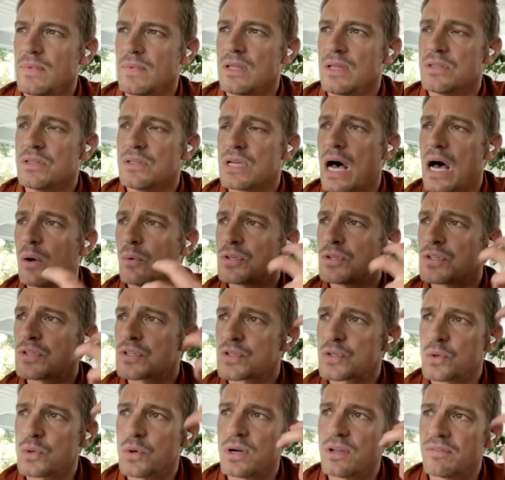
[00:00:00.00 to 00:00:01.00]
so I was
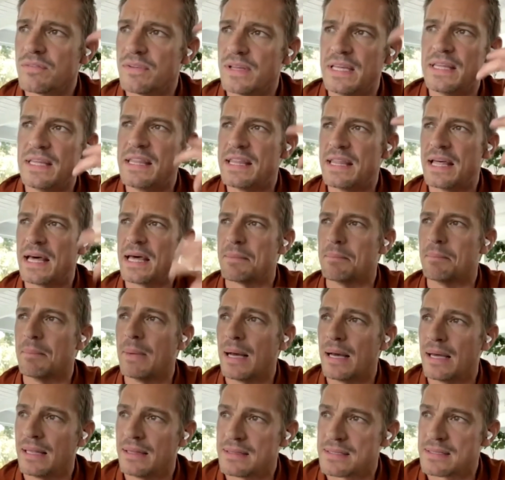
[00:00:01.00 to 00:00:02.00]
sort of in that
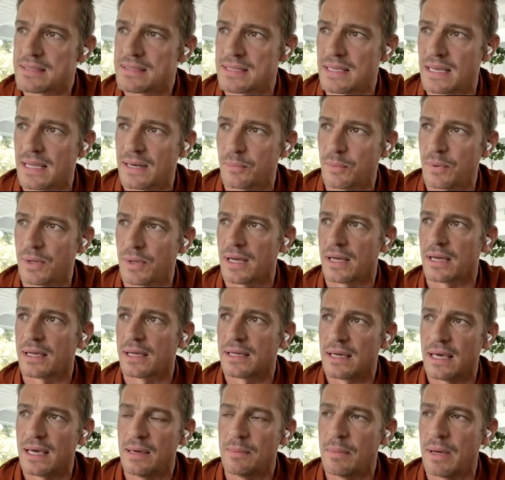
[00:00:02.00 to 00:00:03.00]
mindset when I
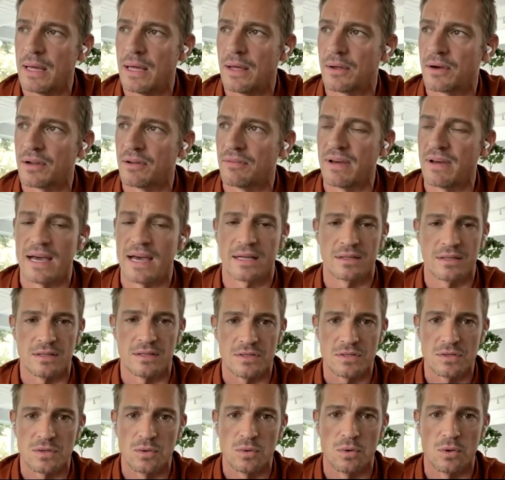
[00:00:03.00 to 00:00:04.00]
came out of acting
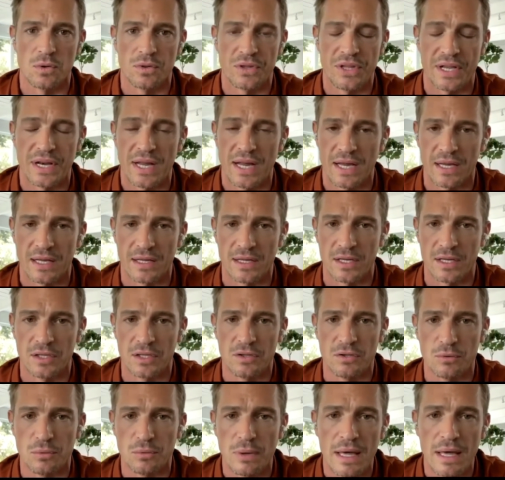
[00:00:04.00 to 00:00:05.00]
school that I could
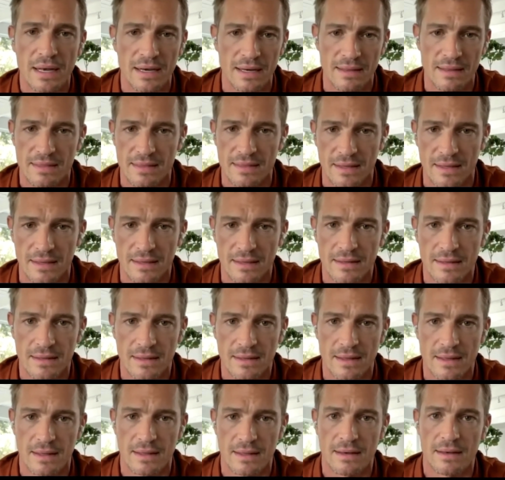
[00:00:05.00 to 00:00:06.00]
do anything.
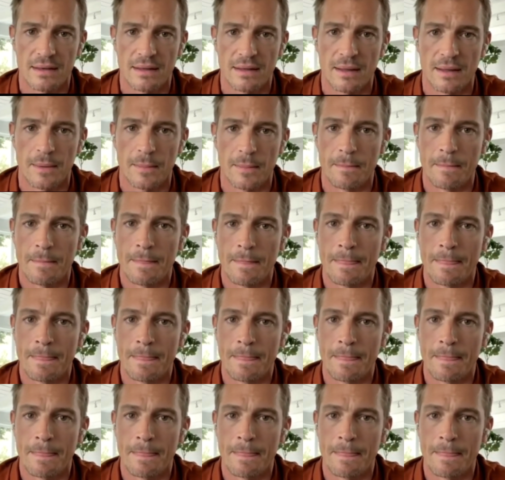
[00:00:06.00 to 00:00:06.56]
And